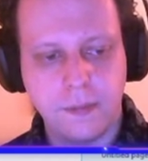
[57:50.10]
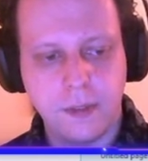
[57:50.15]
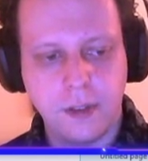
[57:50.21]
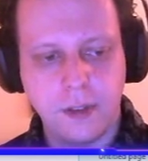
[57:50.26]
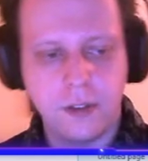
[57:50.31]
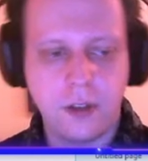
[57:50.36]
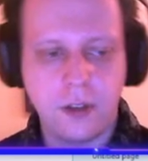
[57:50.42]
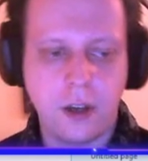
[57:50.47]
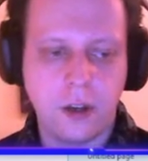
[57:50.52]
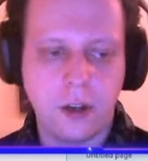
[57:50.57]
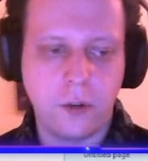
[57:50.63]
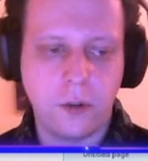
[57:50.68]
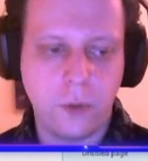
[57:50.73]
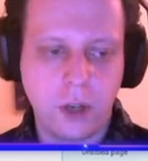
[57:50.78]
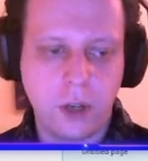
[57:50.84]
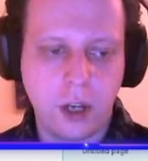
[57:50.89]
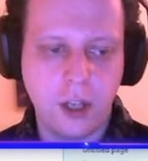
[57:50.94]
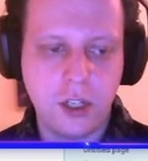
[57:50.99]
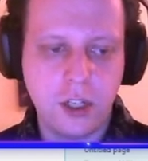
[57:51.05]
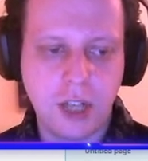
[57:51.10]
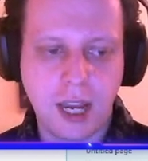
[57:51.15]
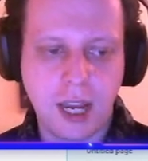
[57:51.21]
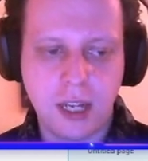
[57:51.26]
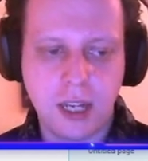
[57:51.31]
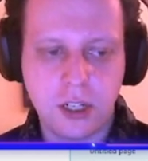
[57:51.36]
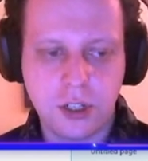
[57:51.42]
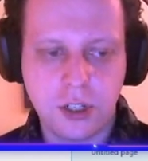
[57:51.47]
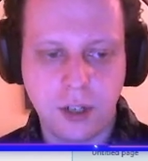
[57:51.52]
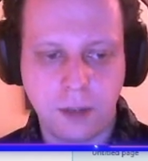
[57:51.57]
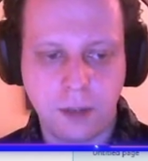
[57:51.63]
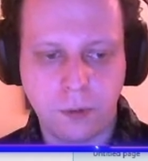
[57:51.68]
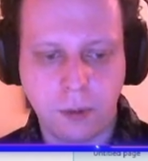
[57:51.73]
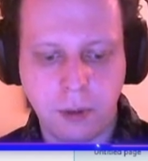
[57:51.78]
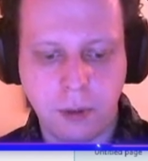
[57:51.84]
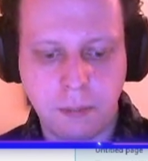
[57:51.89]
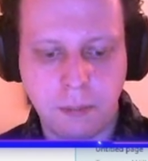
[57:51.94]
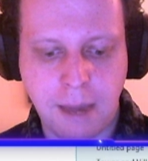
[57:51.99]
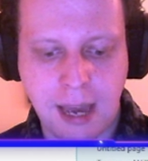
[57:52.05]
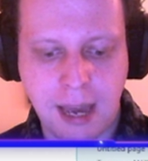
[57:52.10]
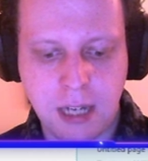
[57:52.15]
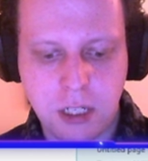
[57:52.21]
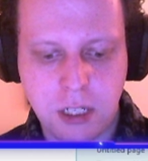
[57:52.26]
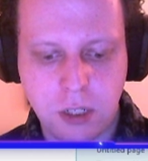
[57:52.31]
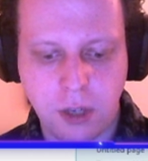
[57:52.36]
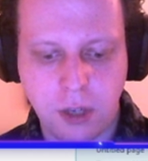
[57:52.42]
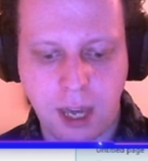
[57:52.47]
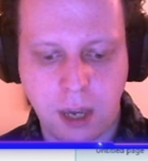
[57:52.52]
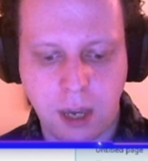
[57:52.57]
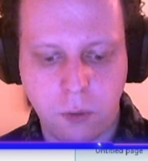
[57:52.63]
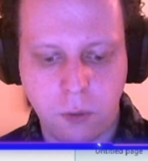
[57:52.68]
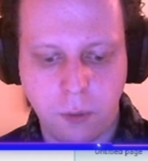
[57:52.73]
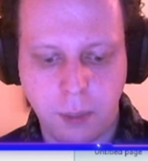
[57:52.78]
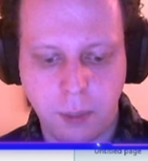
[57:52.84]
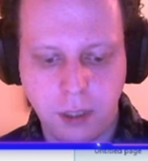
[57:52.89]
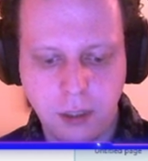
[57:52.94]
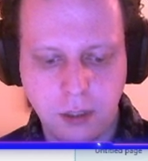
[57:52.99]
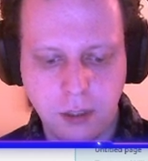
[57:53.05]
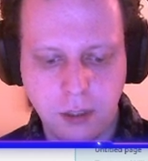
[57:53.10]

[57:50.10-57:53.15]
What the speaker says: So we're gonna change it from a man to a woman.